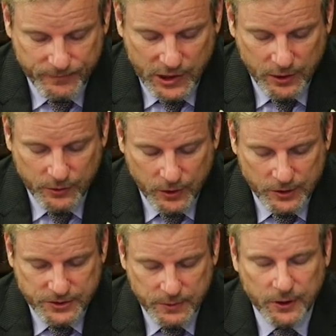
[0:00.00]
You know, there are
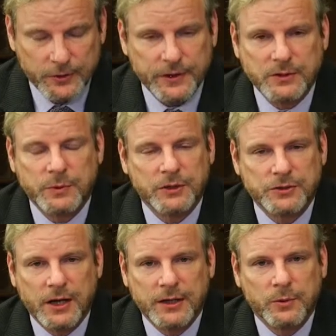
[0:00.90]
some other things. We are
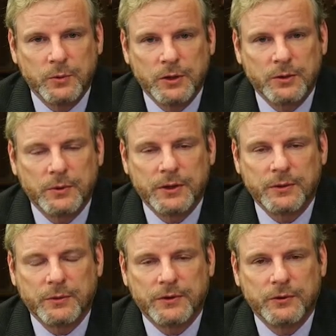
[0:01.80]
trying to work
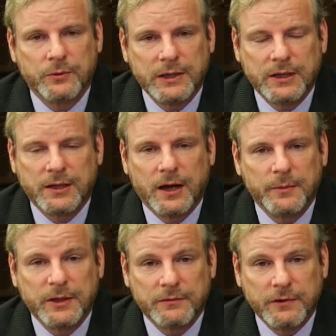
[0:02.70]
with new
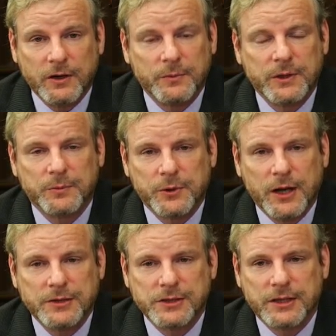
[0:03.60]
economic development
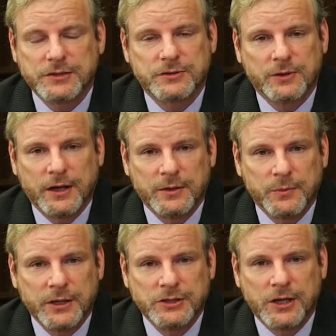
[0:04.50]
projects, trying to
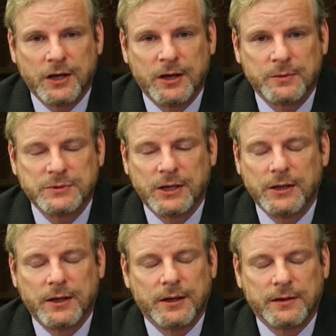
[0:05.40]
bring jobs.
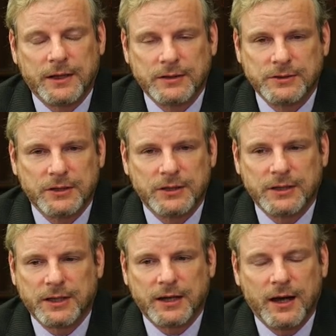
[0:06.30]
Things are going to
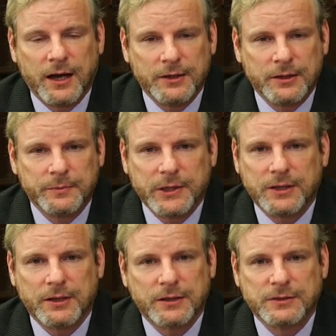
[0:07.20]
get hotter
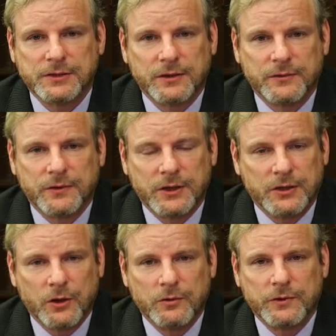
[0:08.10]
because of the
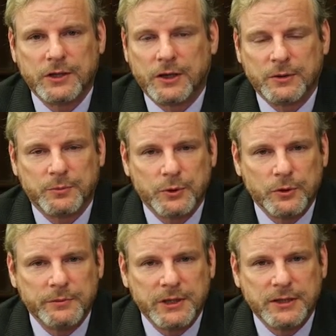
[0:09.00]
COVID.
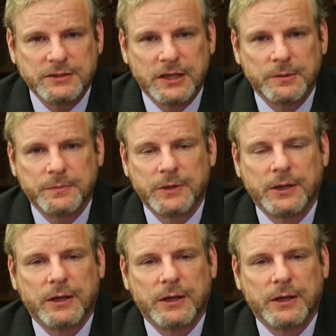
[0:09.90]
Unemployment is up.